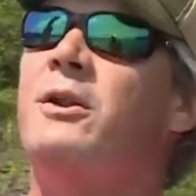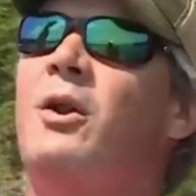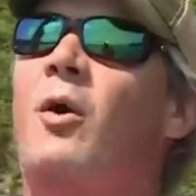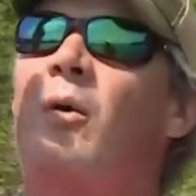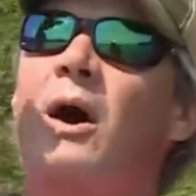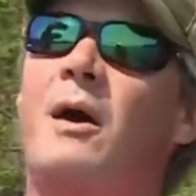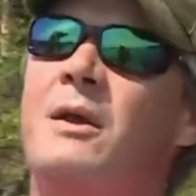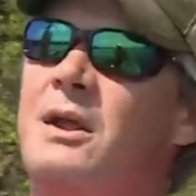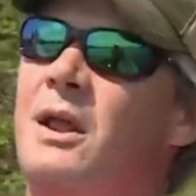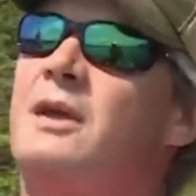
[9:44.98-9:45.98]
you know,
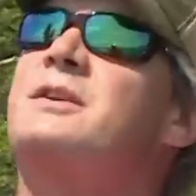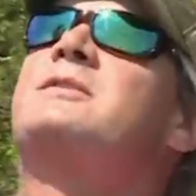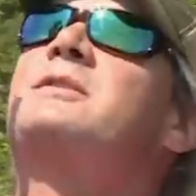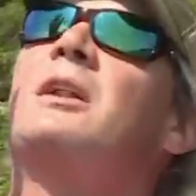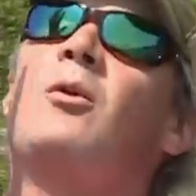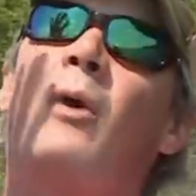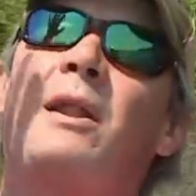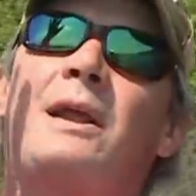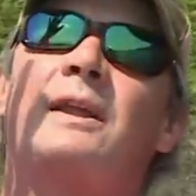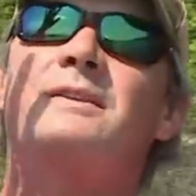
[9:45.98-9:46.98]
as a silhouette
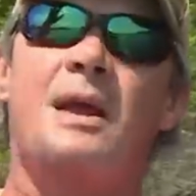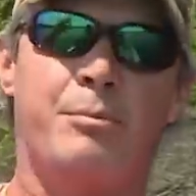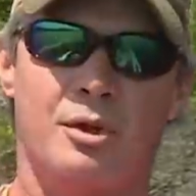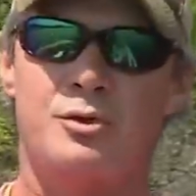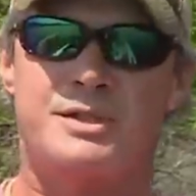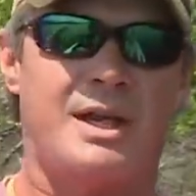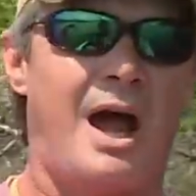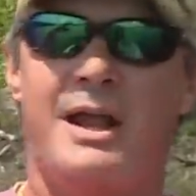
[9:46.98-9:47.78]
against that blue sky.